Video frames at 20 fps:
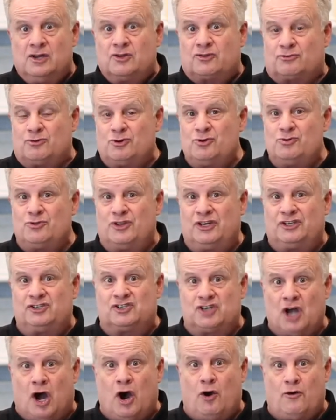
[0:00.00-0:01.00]
through the
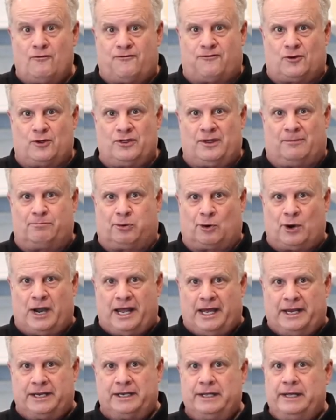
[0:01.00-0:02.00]
dough for the
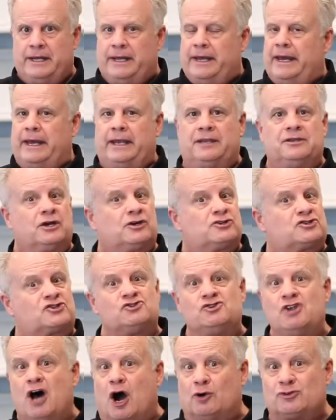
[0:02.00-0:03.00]
bread. And there's
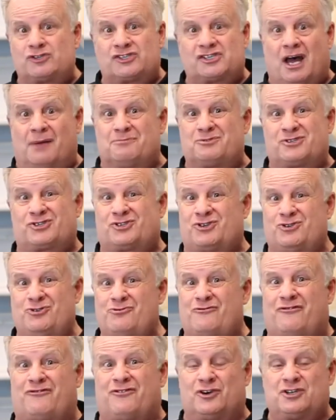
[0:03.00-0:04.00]
no
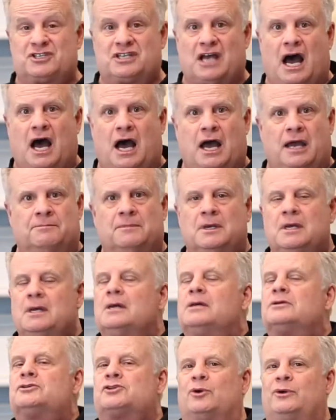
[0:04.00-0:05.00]
substitute for time.
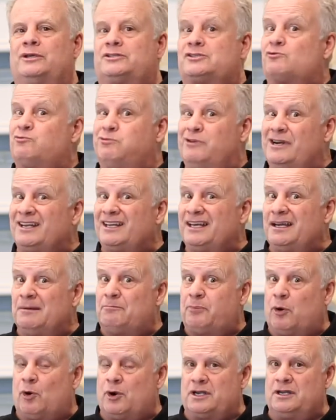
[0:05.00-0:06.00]
So it's really
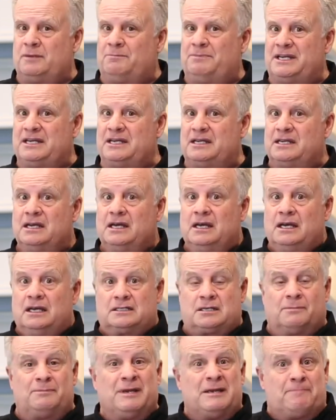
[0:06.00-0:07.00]
important to
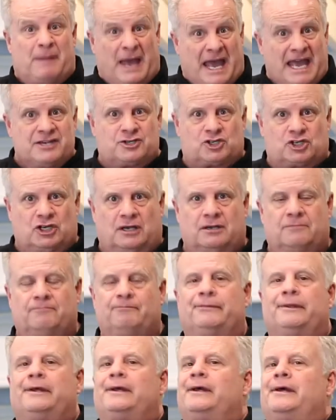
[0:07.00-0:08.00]
be patient.
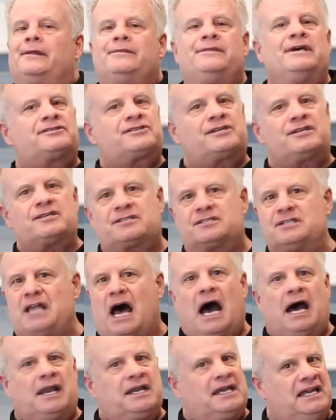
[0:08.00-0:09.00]
This is
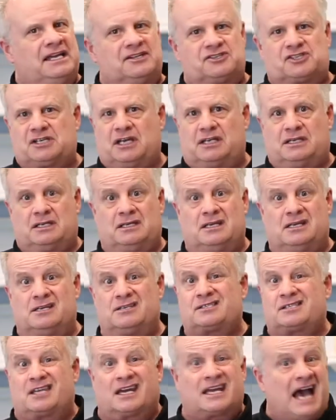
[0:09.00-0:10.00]
not instant
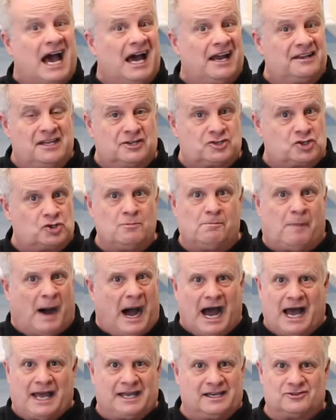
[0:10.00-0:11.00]
yeast, the kind that you
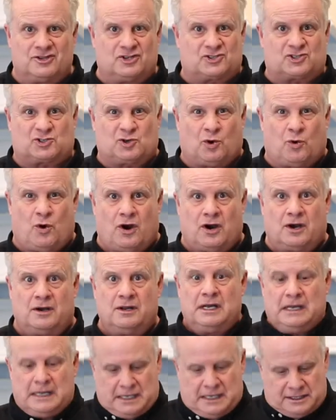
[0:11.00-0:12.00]
buy in the store.
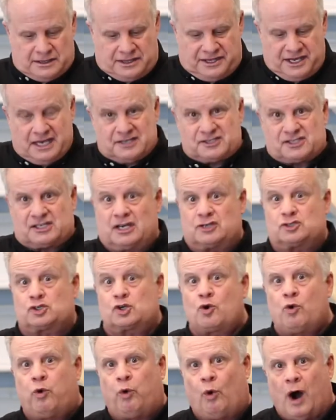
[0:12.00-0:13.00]
This is
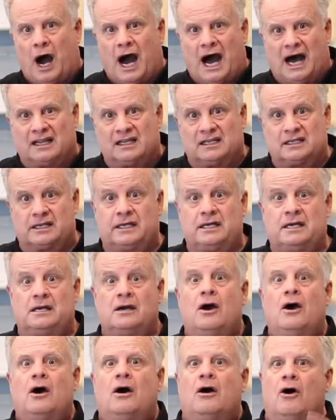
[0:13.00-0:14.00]

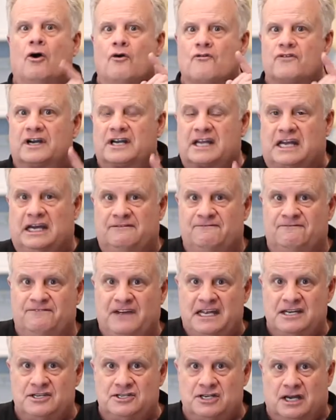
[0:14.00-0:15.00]
quality over
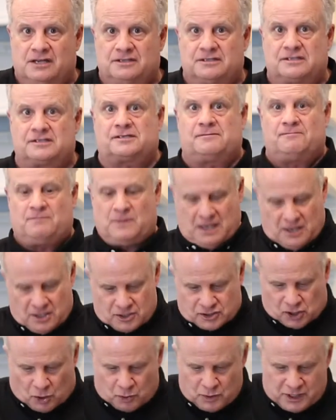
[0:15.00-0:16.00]
convenience.
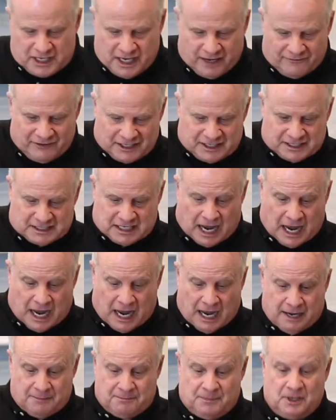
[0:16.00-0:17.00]
So give it
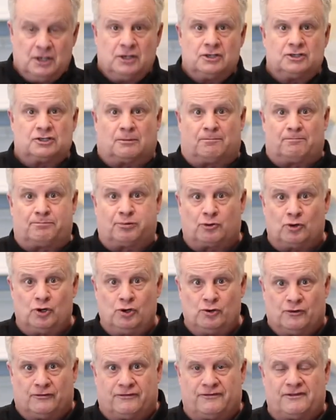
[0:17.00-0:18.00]
time to
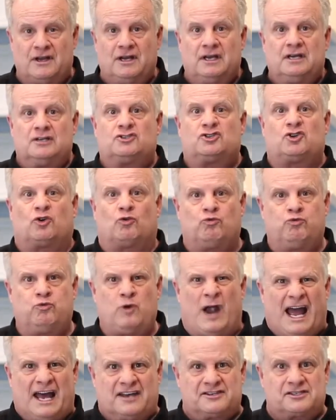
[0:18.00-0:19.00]
proof, to
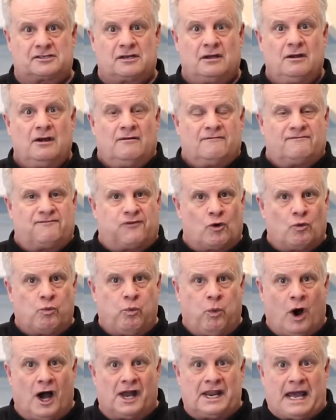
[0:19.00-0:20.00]
rest for
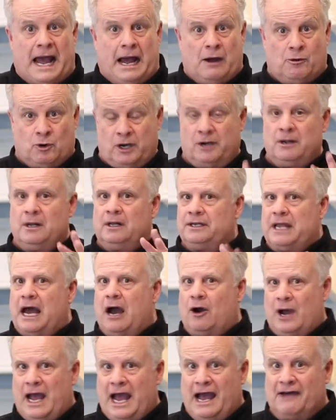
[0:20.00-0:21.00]
1 hour.
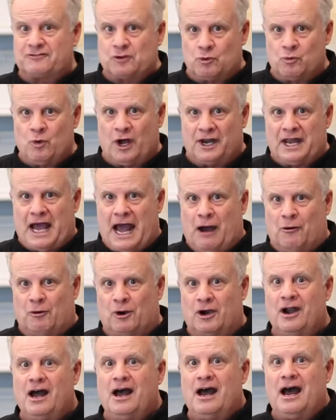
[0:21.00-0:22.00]
Now, after 1
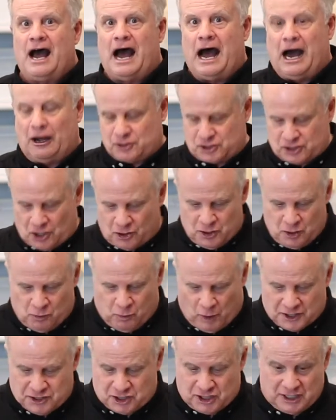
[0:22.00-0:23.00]
hour, I'll show you
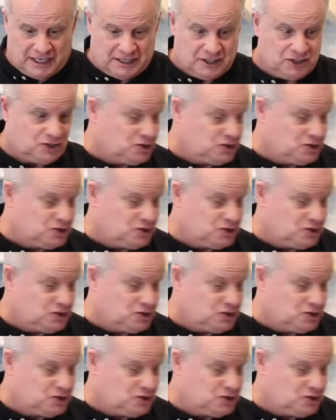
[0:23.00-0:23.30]
what you need to